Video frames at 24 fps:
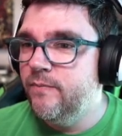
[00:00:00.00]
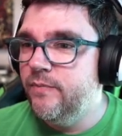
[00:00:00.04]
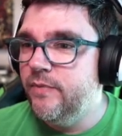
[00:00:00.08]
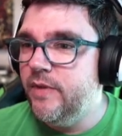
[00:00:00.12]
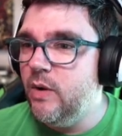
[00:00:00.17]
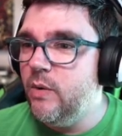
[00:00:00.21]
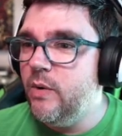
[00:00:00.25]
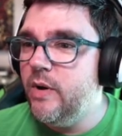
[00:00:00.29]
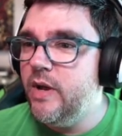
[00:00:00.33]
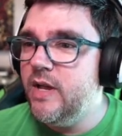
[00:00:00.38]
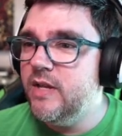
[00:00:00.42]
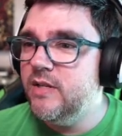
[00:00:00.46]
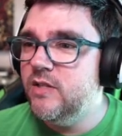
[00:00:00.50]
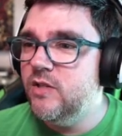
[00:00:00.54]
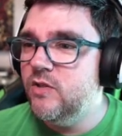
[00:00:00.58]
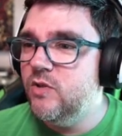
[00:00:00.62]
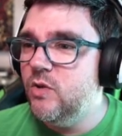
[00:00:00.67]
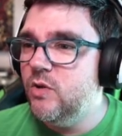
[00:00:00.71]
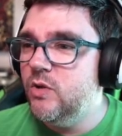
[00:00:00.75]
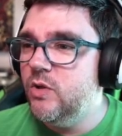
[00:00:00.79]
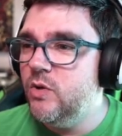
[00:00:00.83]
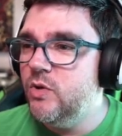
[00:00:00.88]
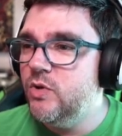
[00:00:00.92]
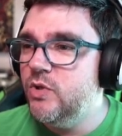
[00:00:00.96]
Now I ask that
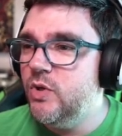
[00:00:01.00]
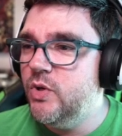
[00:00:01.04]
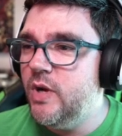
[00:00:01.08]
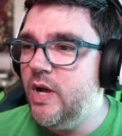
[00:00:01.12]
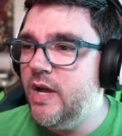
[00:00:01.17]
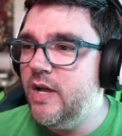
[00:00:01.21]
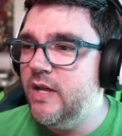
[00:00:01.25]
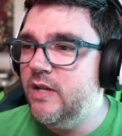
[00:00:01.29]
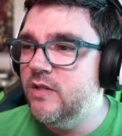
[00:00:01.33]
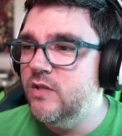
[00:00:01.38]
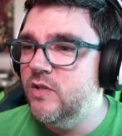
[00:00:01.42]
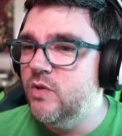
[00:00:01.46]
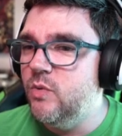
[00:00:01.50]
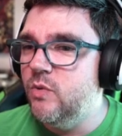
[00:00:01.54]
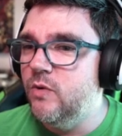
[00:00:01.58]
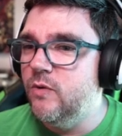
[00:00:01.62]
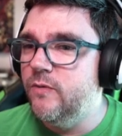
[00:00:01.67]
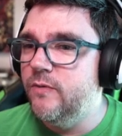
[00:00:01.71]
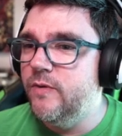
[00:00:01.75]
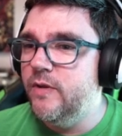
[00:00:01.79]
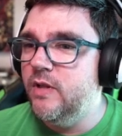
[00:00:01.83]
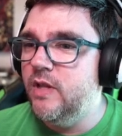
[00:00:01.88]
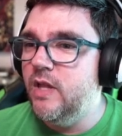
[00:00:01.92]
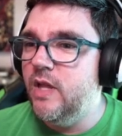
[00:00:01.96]
you close your eyes. You will
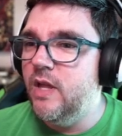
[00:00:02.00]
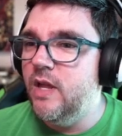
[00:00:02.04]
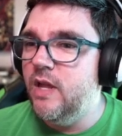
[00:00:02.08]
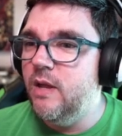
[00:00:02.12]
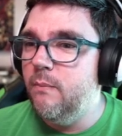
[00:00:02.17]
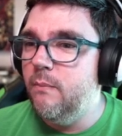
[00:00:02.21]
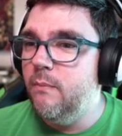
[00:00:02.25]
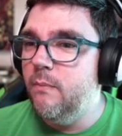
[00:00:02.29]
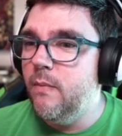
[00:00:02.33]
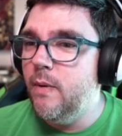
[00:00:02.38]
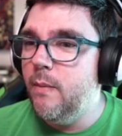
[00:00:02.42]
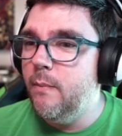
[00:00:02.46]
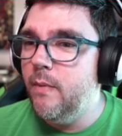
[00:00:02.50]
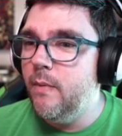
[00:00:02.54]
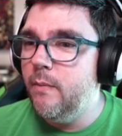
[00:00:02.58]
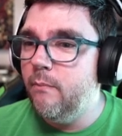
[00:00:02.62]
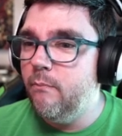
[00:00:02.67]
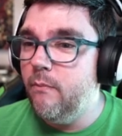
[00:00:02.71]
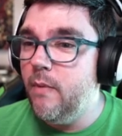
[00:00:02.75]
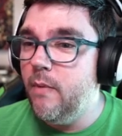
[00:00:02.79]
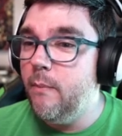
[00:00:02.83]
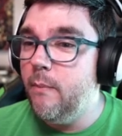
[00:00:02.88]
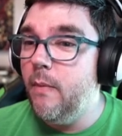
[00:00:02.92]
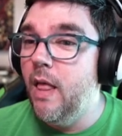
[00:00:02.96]
feel a mem-
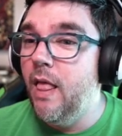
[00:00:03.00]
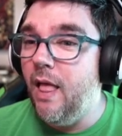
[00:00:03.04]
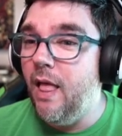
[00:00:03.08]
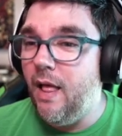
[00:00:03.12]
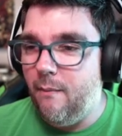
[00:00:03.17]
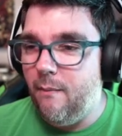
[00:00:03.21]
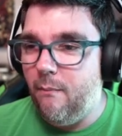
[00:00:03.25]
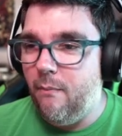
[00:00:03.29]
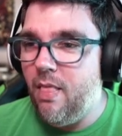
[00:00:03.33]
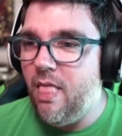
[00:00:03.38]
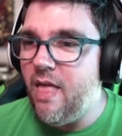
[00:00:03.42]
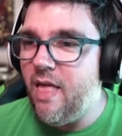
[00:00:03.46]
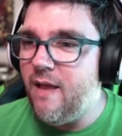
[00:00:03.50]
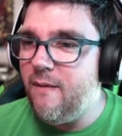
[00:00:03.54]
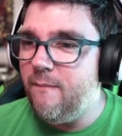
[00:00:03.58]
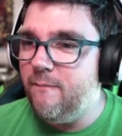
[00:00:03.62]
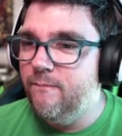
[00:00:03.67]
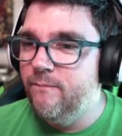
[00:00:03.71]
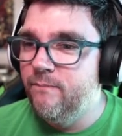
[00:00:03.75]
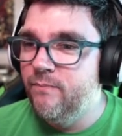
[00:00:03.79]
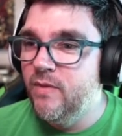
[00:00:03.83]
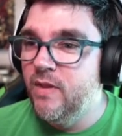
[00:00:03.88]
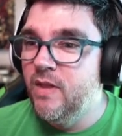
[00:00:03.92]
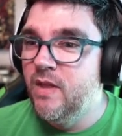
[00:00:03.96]
mem- ah,
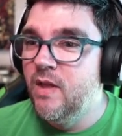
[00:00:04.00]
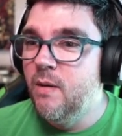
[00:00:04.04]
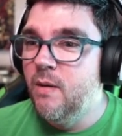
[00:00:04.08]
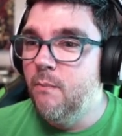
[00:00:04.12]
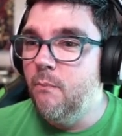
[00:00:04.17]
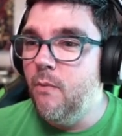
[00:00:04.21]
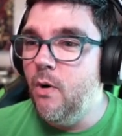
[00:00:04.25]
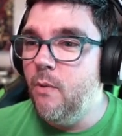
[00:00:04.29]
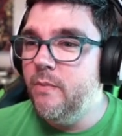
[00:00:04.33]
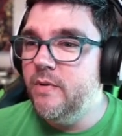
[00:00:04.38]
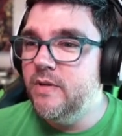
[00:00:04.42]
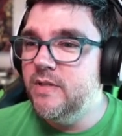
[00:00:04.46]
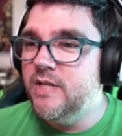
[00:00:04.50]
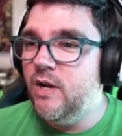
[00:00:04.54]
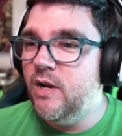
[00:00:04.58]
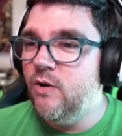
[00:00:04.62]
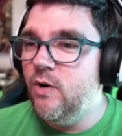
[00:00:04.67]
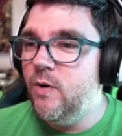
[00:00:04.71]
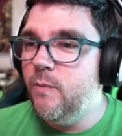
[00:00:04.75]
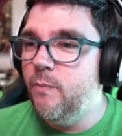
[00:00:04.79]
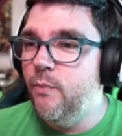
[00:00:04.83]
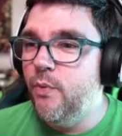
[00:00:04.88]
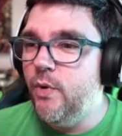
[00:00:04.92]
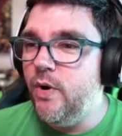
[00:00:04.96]

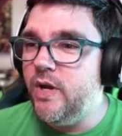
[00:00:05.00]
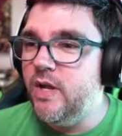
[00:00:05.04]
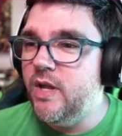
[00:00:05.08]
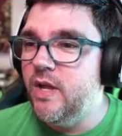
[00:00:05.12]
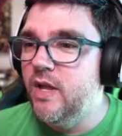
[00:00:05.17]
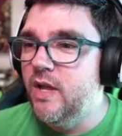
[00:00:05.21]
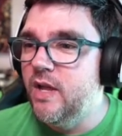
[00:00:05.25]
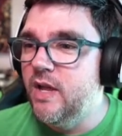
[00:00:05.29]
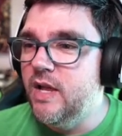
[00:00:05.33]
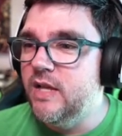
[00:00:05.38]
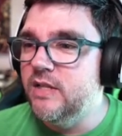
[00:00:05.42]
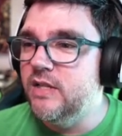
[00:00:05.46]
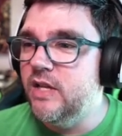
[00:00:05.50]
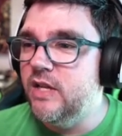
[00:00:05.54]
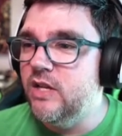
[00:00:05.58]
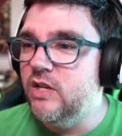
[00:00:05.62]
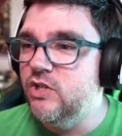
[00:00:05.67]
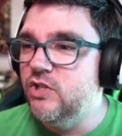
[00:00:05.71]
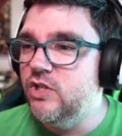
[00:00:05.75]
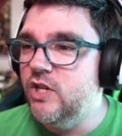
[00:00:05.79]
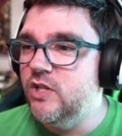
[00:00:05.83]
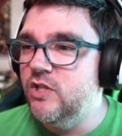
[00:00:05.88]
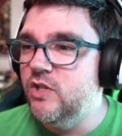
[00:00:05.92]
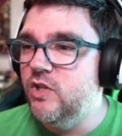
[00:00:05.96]
momentary prick as I
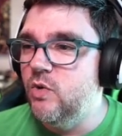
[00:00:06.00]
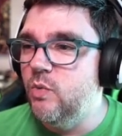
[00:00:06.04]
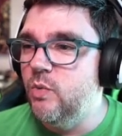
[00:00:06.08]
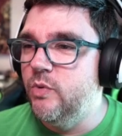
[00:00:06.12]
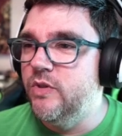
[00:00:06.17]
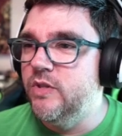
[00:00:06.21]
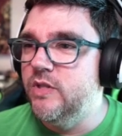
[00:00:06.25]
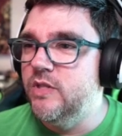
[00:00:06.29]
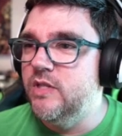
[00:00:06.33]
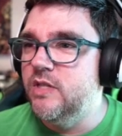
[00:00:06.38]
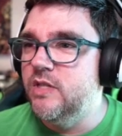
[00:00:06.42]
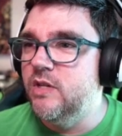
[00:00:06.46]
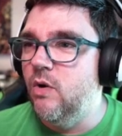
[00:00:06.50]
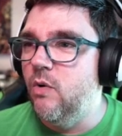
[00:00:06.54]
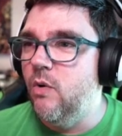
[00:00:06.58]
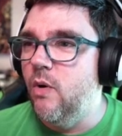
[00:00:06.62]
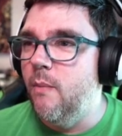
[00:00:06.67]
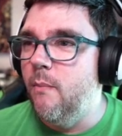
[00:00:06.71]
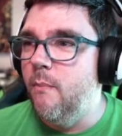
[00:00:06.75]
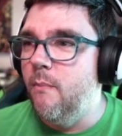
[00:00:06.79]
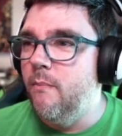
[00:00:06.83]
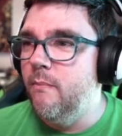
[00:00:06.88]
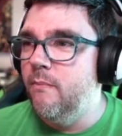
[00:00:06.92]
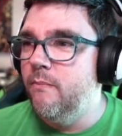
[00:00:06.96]
inject you with the
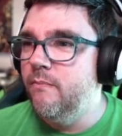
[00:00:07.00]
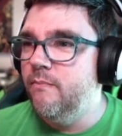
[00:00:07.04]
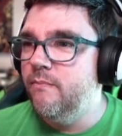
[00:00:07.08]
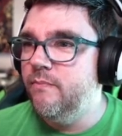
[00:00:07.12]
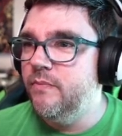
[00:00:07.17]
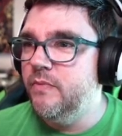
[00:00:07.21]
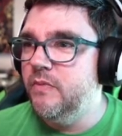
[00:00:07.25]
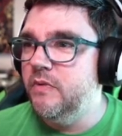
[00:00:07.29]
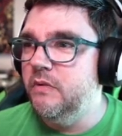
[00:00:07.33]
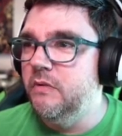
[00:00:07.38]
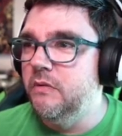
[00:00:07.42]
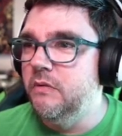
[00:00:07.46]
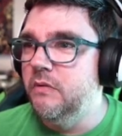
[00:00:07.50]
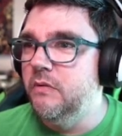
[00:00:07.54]
serum. Ugh.